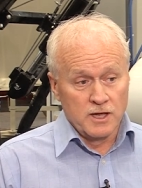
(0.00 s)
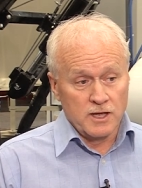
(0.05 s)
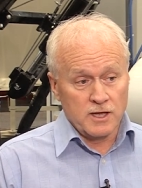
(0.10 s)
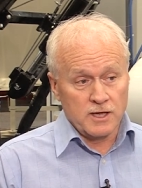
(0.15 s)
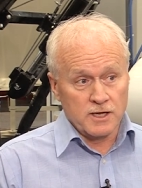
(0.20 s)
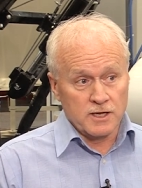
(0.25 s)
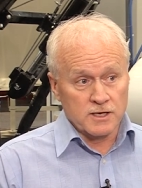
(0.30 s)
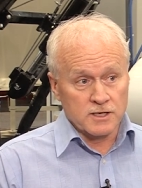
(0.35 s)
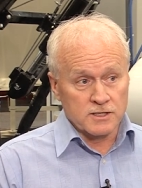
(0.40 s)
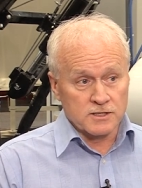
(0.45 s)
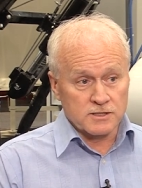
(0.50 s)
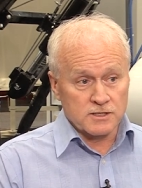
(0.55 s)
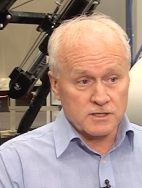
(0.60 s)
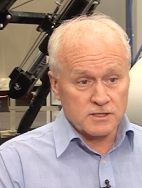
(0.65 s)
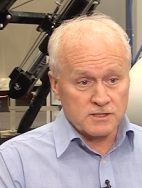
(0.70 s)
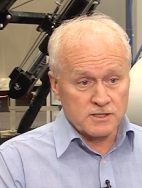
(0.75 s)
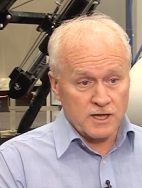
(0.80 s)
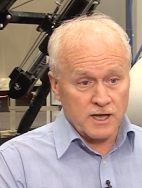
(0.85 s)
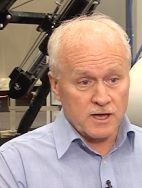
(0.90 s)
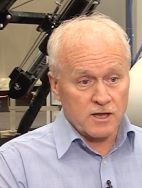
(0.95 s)
is
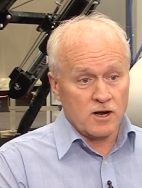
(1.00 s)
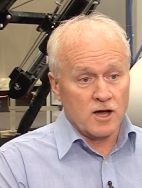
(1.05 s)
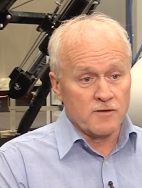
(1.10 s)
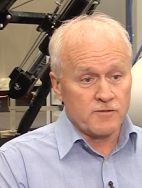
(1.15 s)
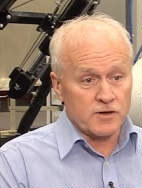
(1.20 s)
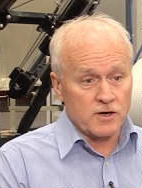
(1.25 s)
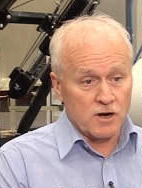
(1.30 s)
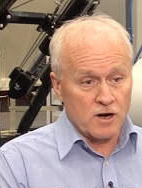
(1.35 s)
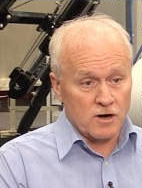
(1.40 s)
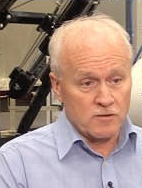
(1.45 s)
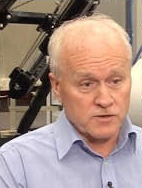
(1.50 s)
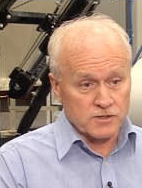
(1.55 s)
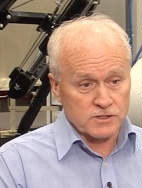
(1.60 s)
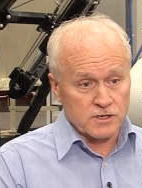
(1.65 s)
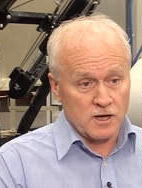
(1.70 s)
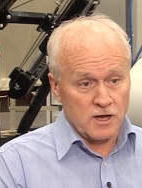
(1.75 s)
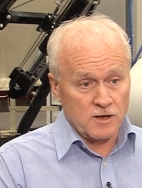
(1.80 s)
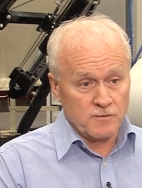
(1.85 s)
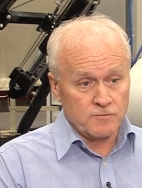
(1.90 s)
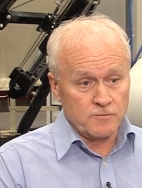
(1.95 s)
take it off at the harvest
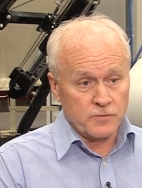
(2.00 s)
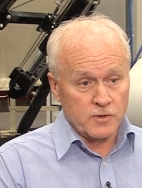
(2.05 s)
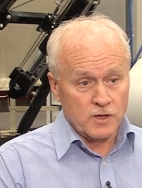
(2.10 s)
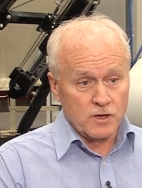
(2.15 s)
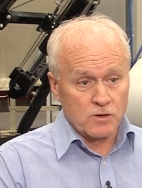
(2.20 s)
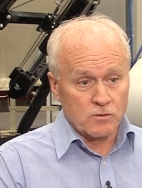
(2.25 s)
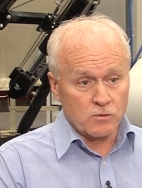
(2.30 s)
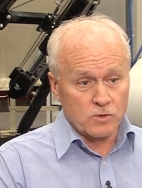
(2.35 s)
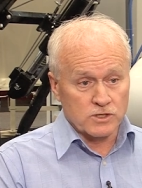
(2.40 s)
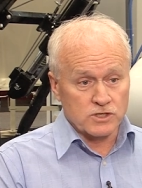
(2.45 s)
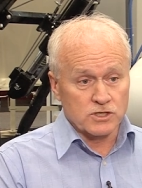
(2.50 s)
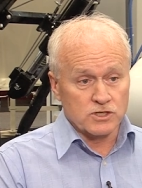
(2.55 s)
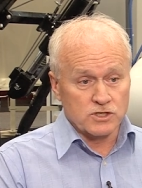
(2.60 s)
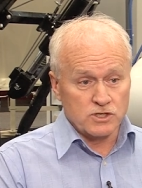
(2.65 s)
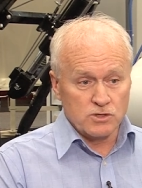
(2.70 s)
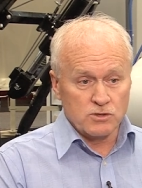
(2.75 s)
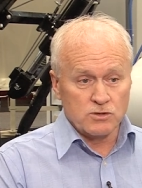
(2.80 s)
time, which is